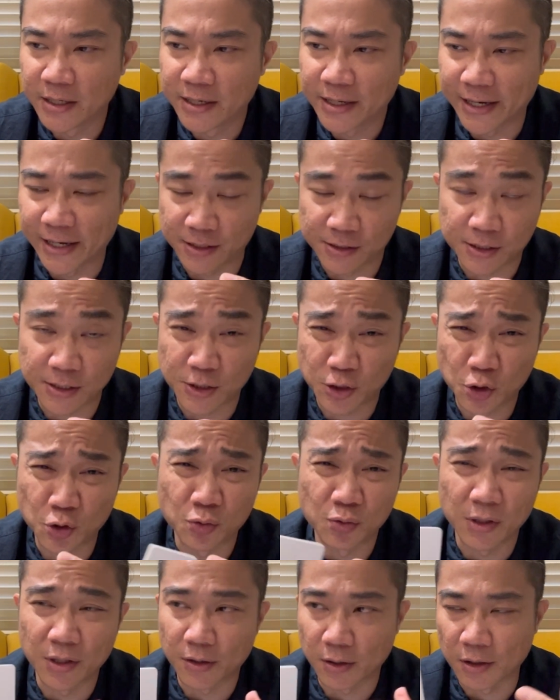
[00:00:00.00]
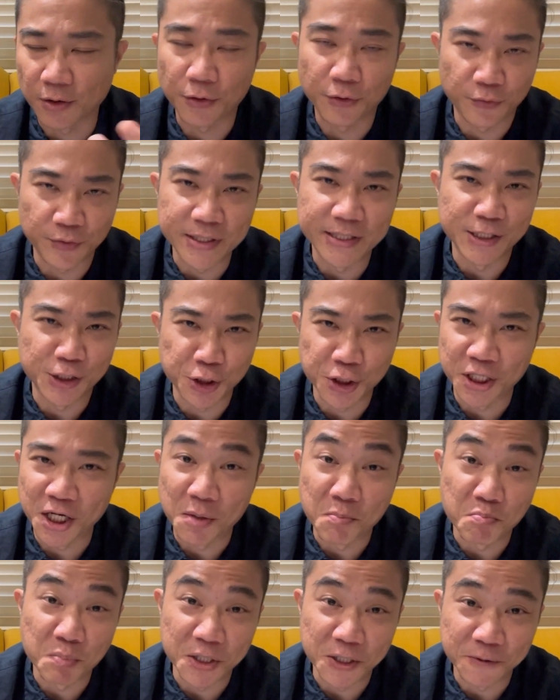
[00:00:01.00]
access to a 3-digit
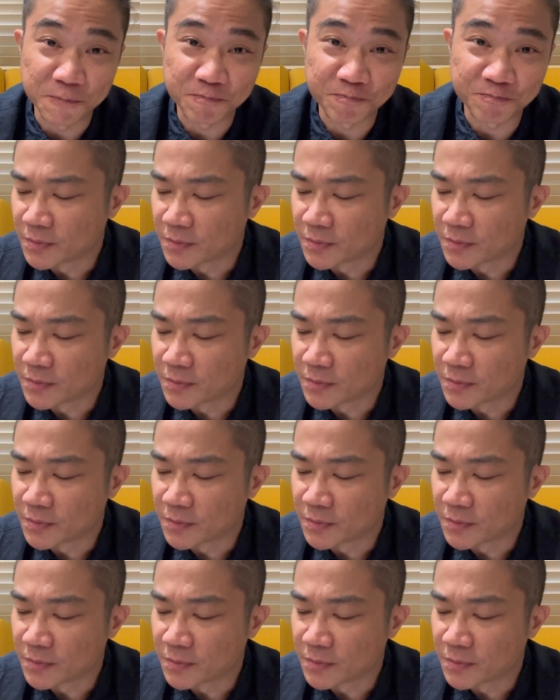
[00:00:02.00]
number.